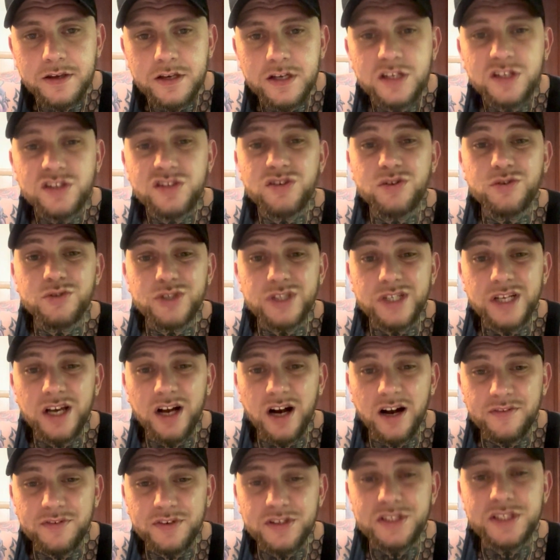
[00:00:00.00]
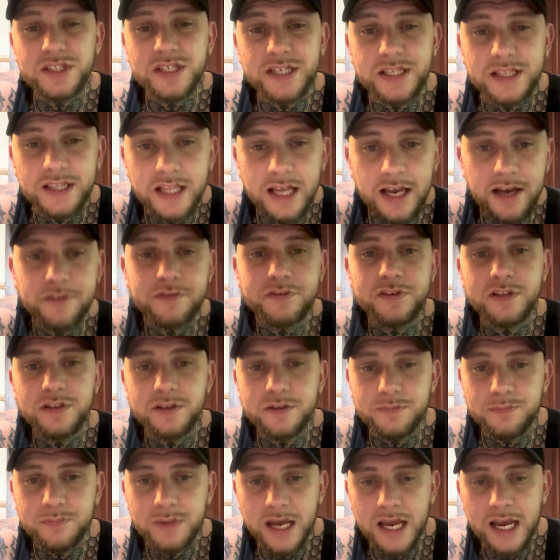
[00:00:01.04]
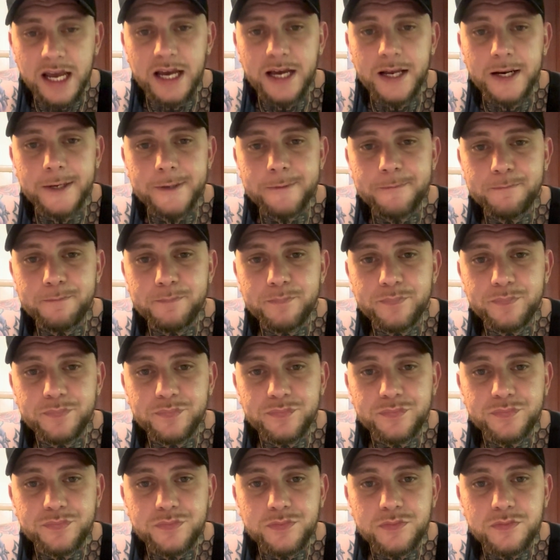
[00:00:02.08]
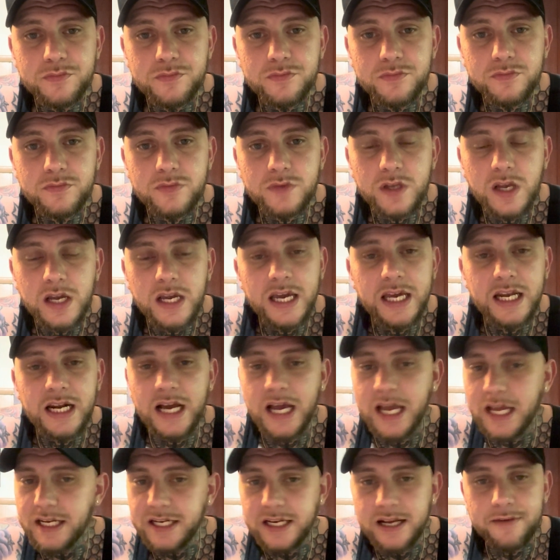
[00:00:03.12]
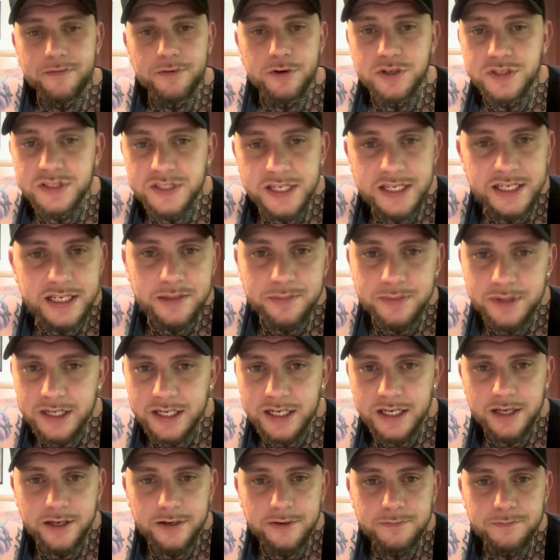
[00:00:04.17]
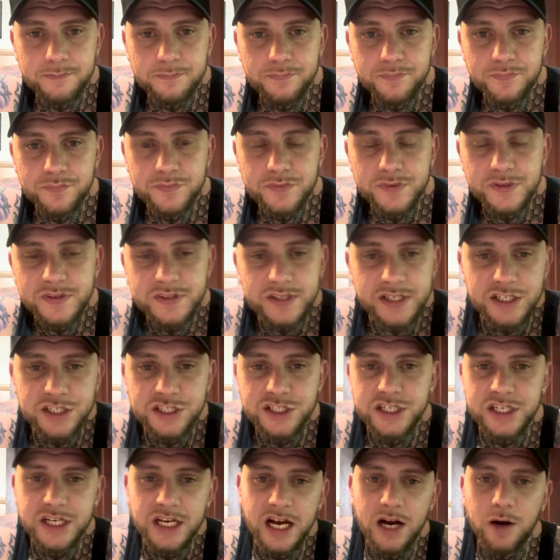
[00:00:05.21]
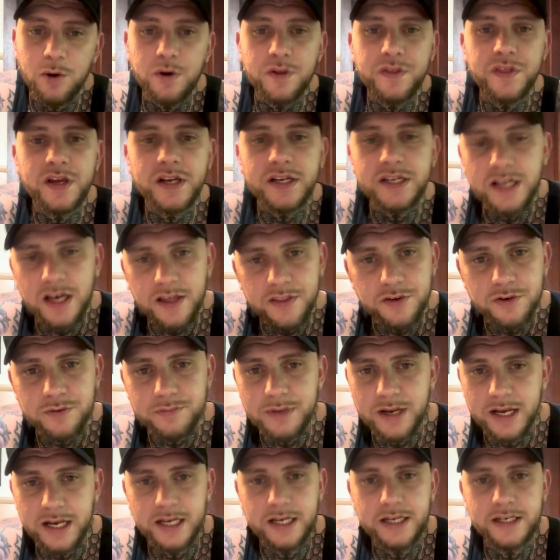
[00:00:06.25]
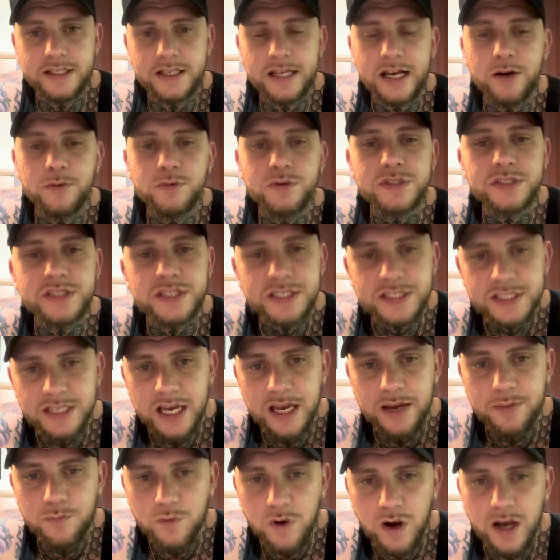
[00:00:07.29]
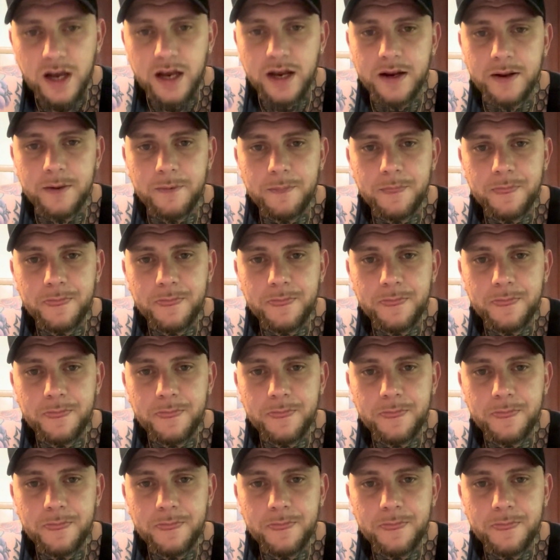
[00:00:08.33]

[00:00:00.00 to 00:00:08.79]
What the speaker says: So she obviously left the man, and I had never seen him again. Then she got with another man that was the same way.